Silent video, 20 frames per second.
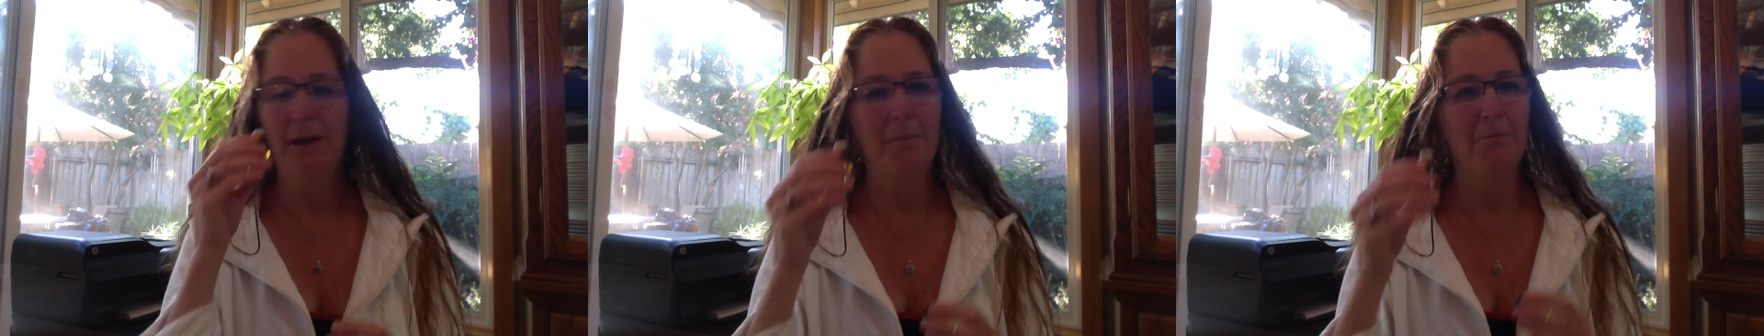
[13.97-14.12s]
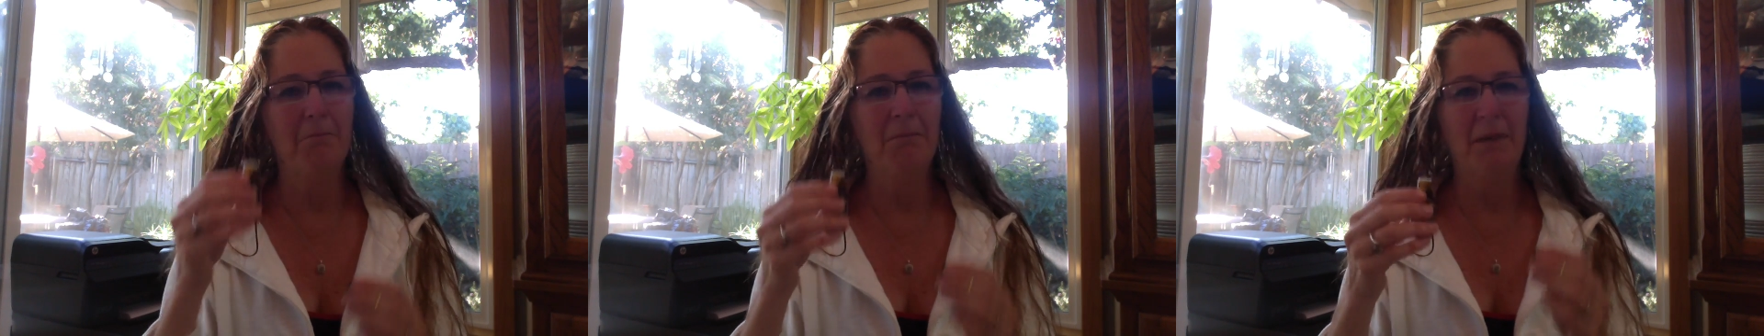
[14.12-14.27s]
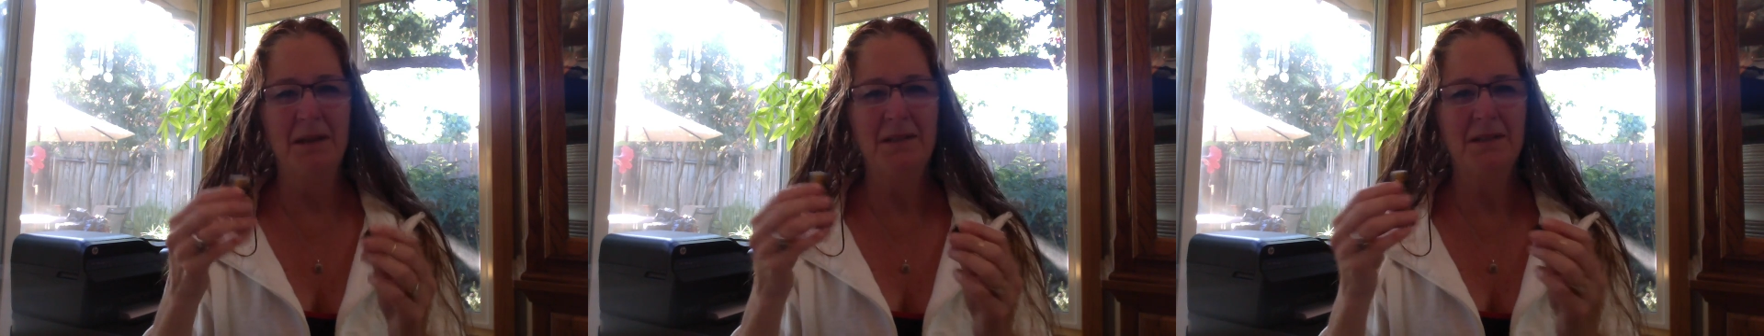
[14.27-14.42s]
a
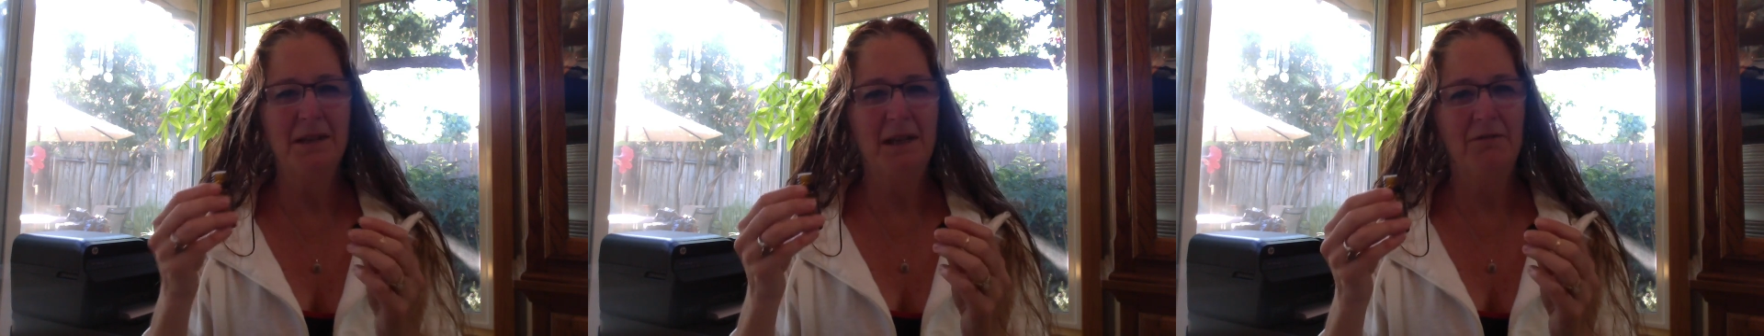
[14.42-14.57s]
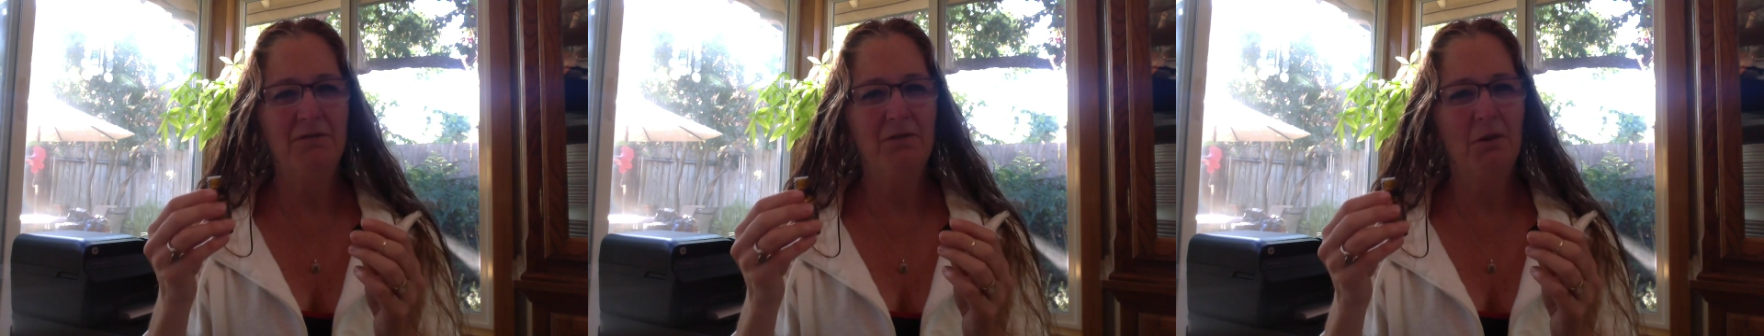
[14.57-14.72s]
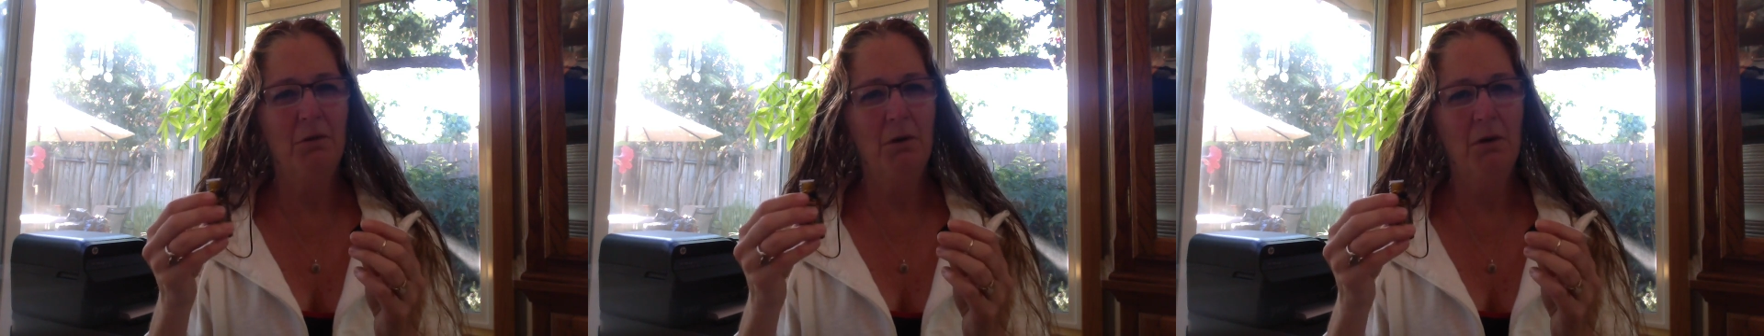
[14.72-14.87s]
musky
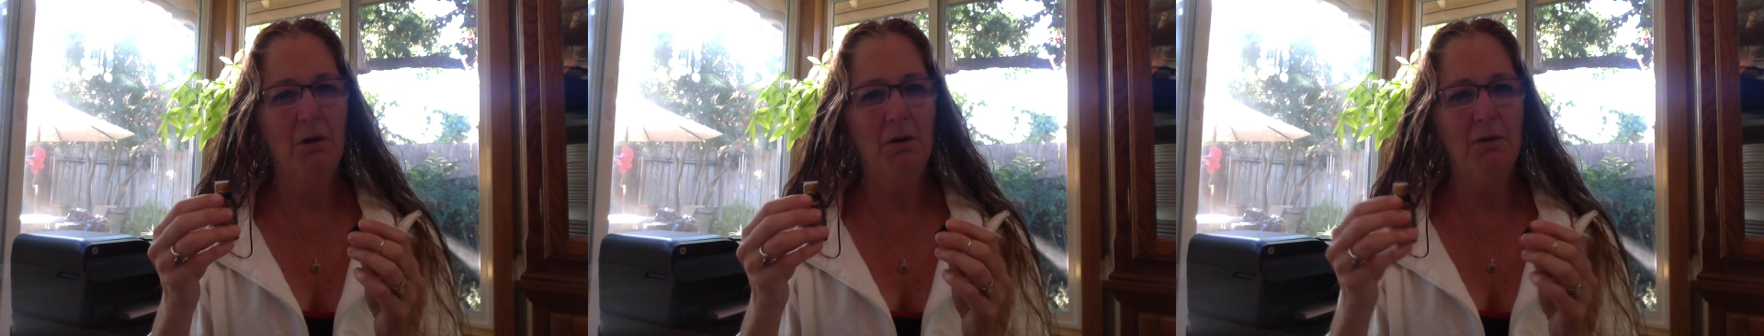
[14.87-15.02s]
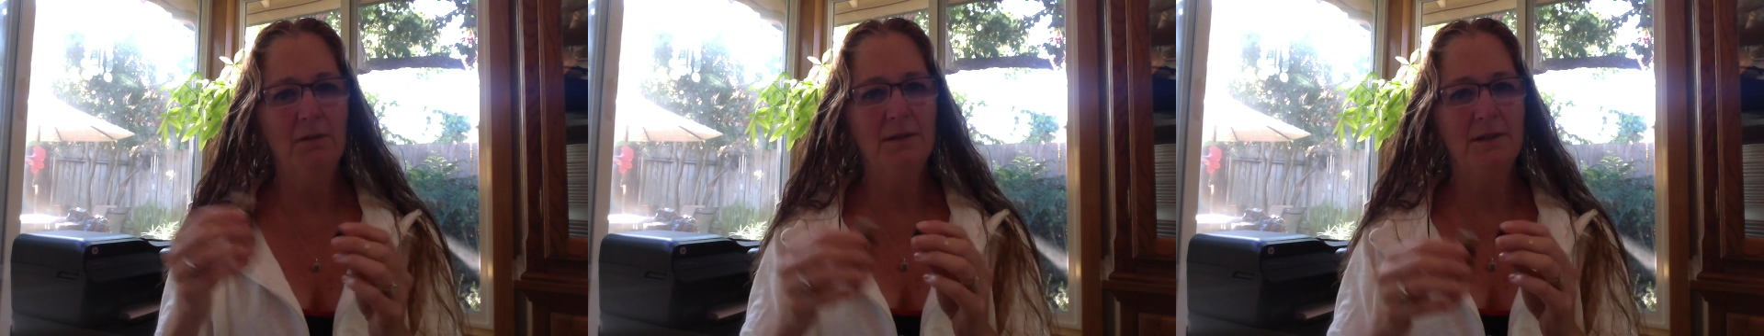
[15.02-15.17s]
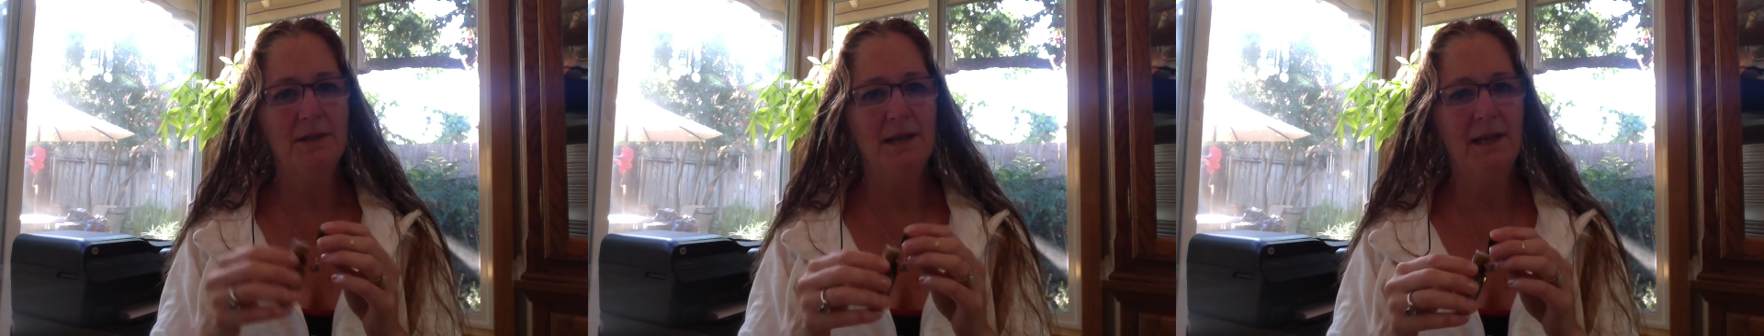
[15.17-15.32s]

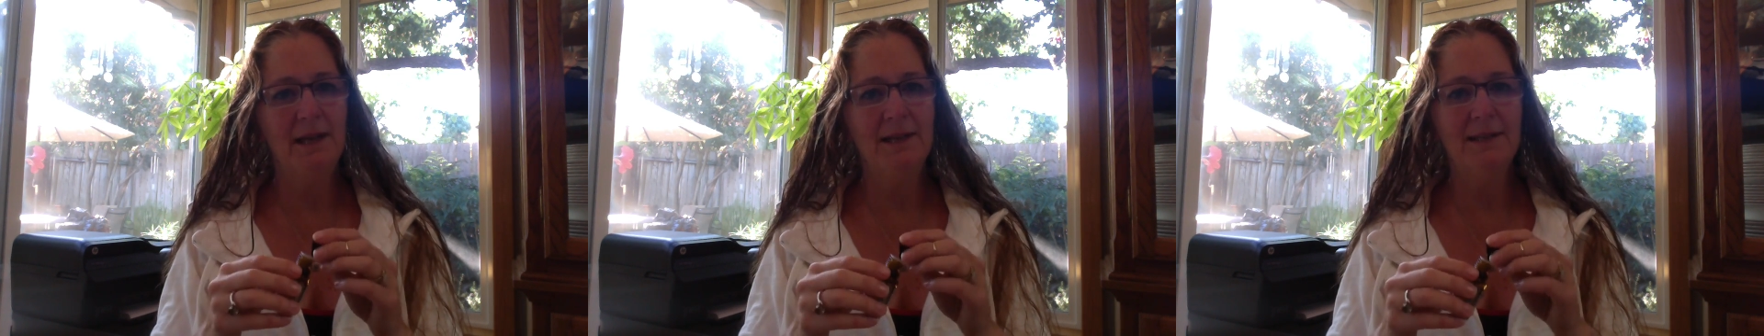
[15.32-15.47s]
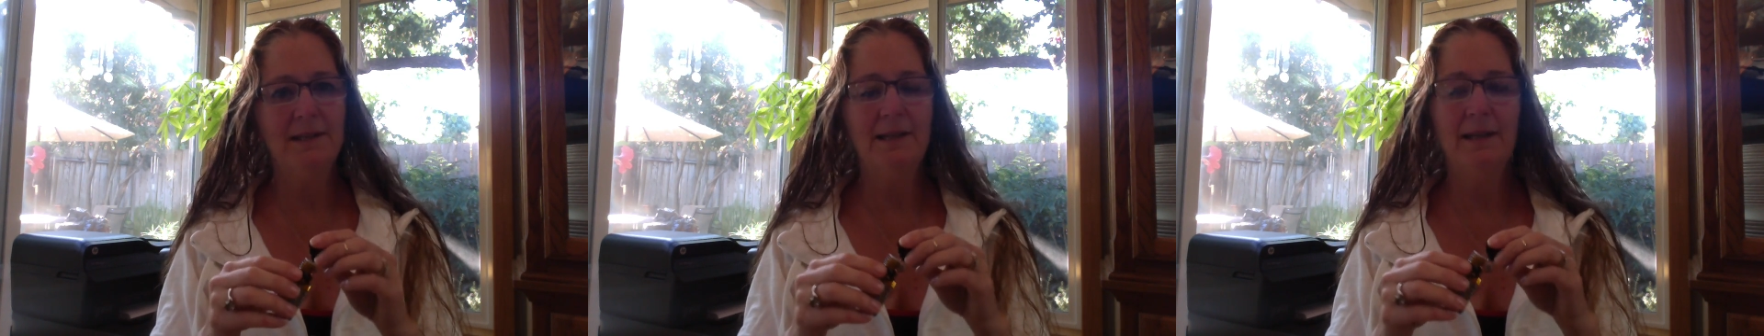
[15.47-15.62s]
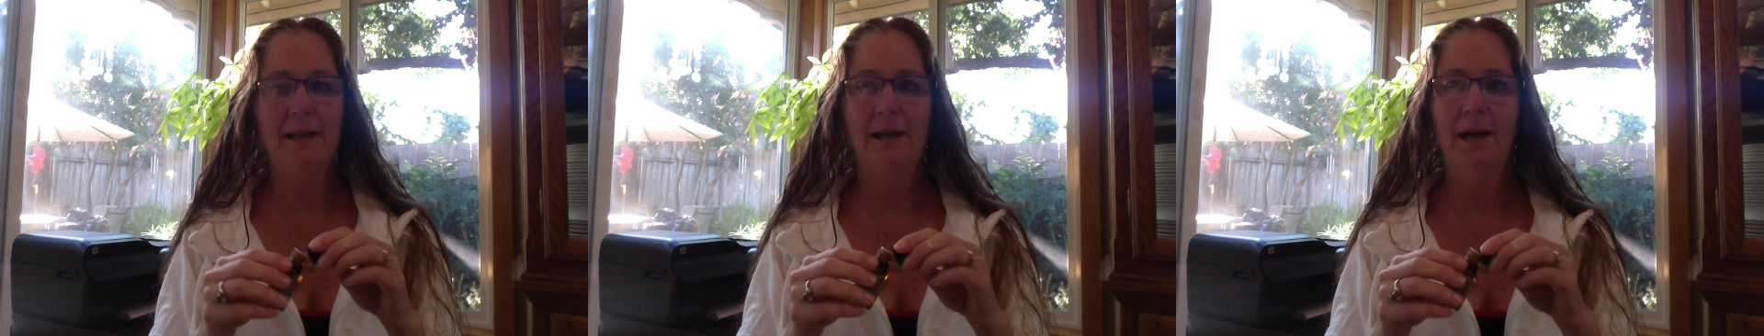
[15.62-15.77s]
floral
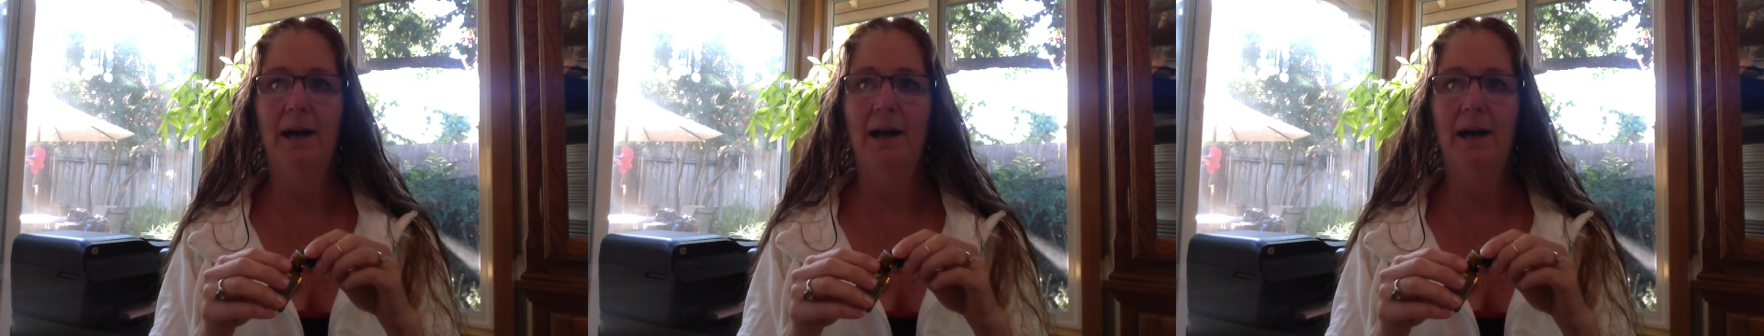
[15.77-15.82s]
scent,